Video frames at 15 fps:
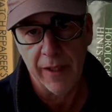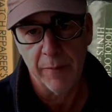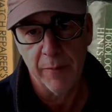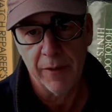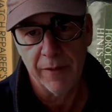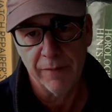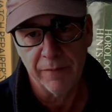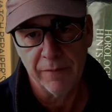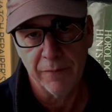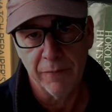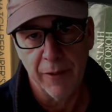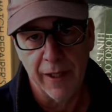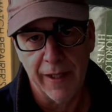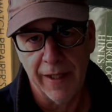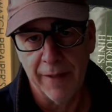been
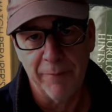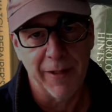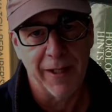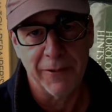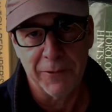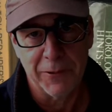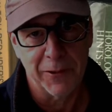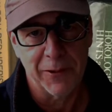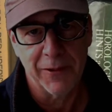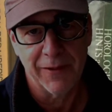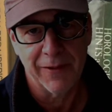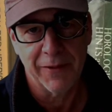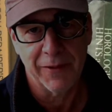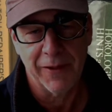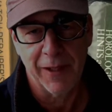right I'm not sure
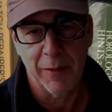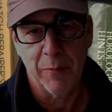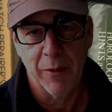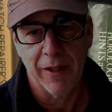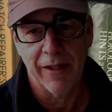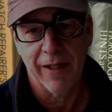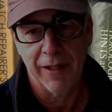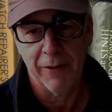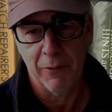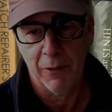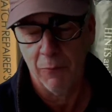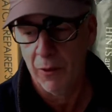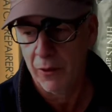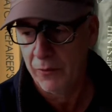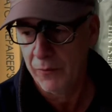okay but it anyway
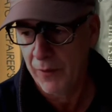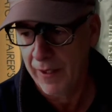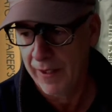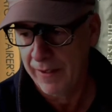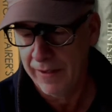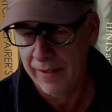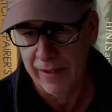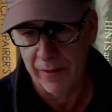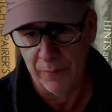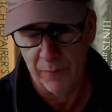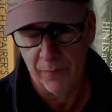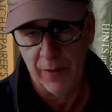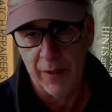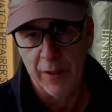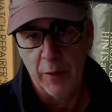works fine it
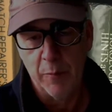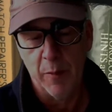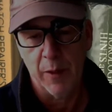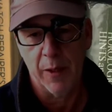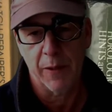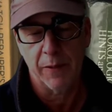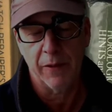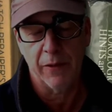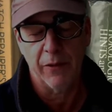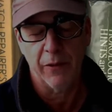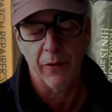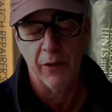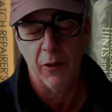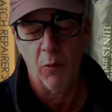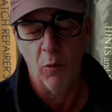fit in the barrel it's
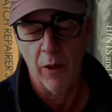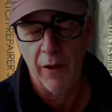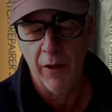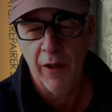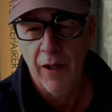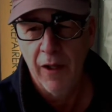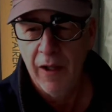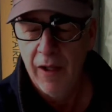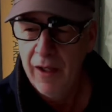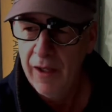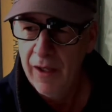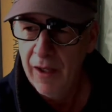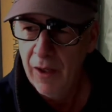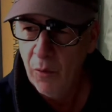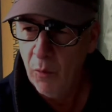usually one
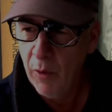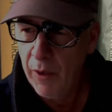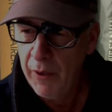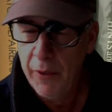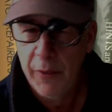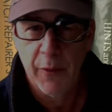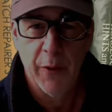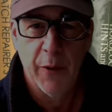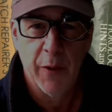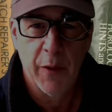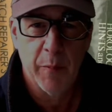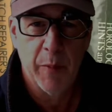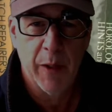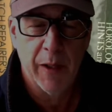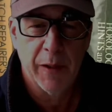one third of the
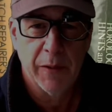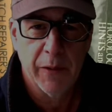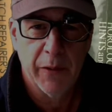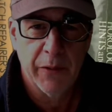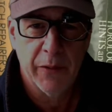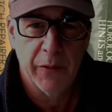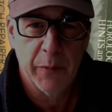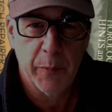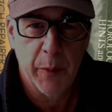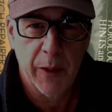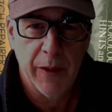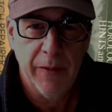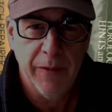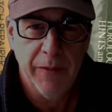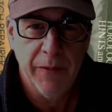barrel is the
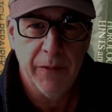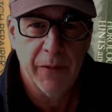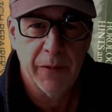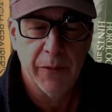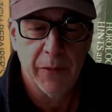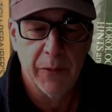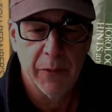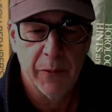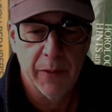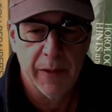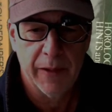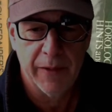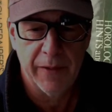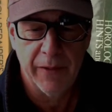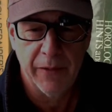spring so
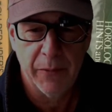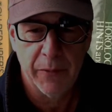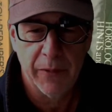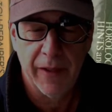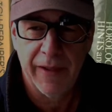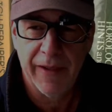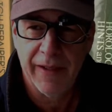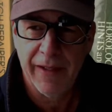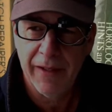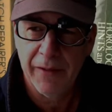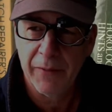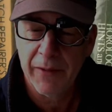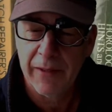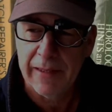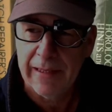uh, this was I think it
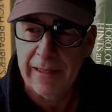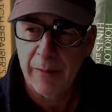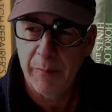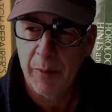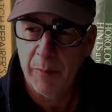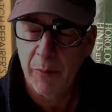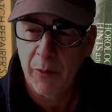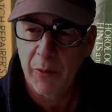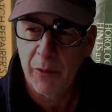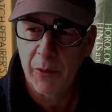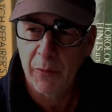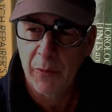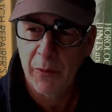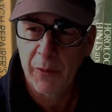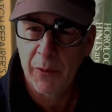was a little bit more than
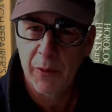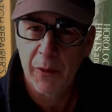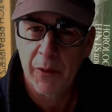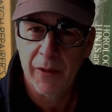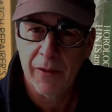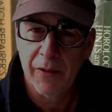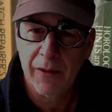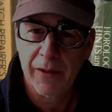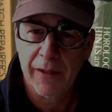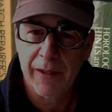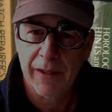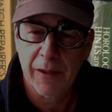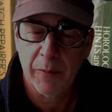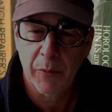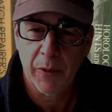a third it looked like a
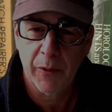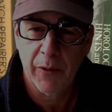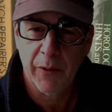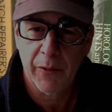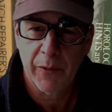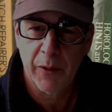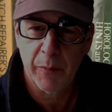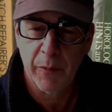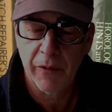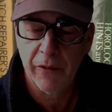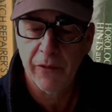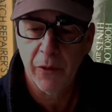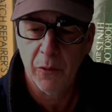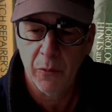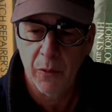little more than a third but
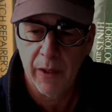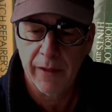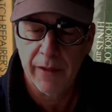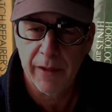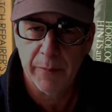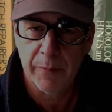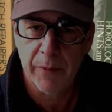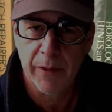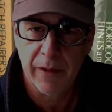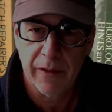just don't wind it up like